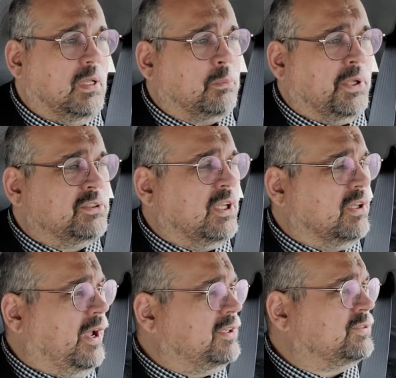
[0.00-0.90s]
Please hit
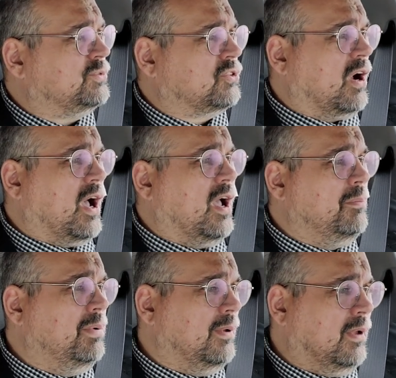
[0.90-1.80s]
like, subscribe,
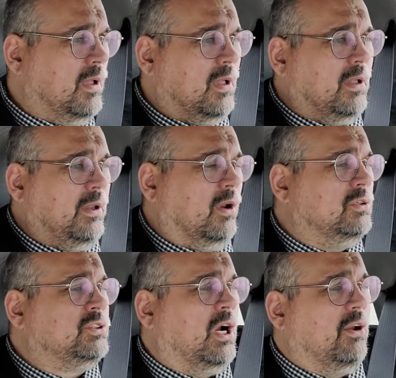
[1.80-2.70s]
you know,
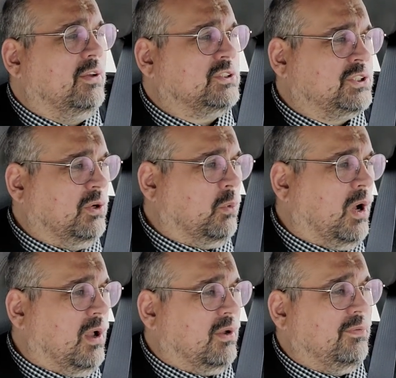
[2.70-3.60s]
share this shit
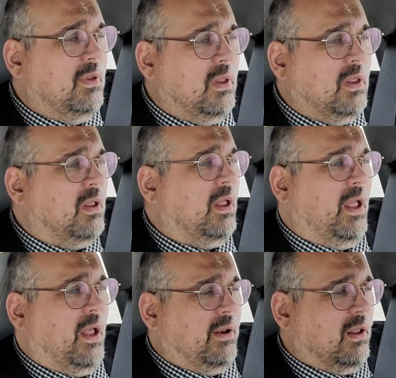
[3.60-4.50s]
wild,
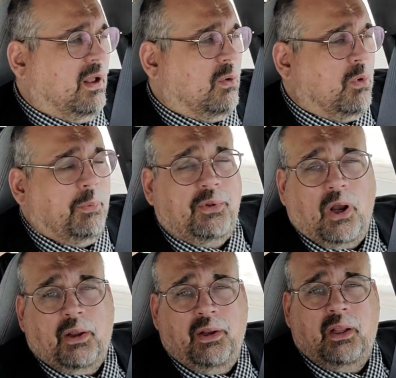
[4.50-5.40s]
and uh, we'll be
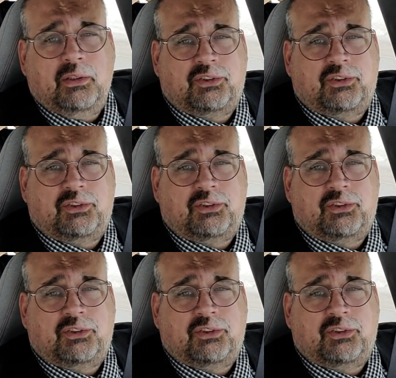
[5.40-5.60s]
talking again